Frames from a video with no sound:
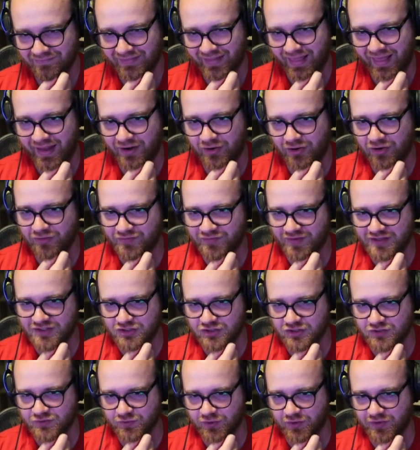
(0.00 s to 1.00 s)
I don't know if that's
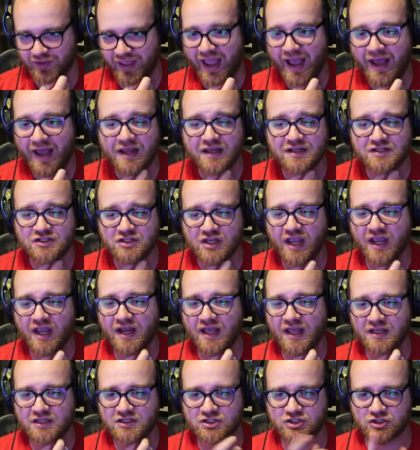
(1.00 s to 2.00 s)
useful. Yeah, it
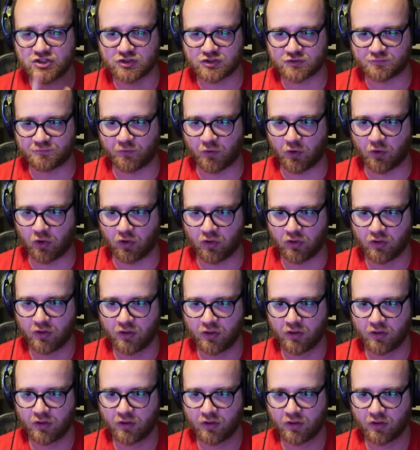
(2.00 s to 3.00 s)
is useful.
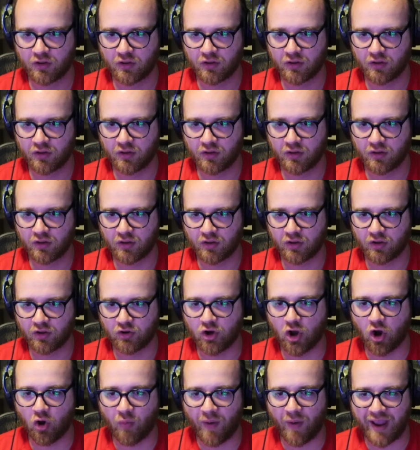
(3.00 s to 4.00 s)

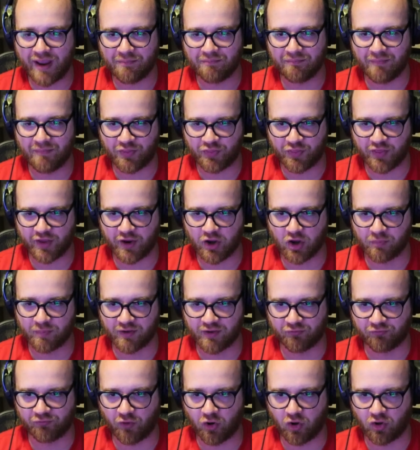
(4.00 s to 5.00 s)
No, wait, my thing will
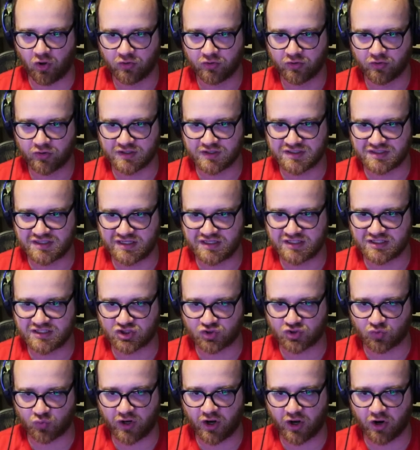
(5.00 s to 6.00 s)
be full because these
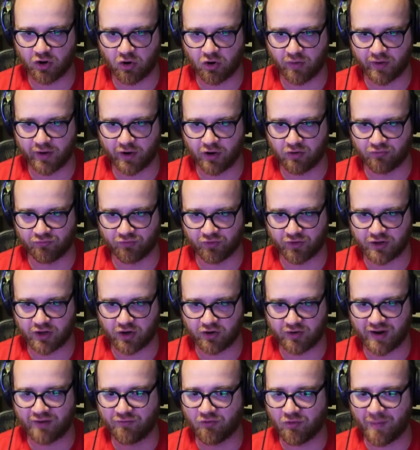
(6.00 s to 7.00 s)
3 are going over
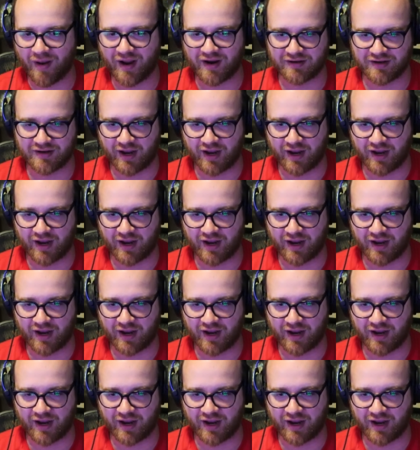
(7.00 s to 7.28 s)
here. Never mind.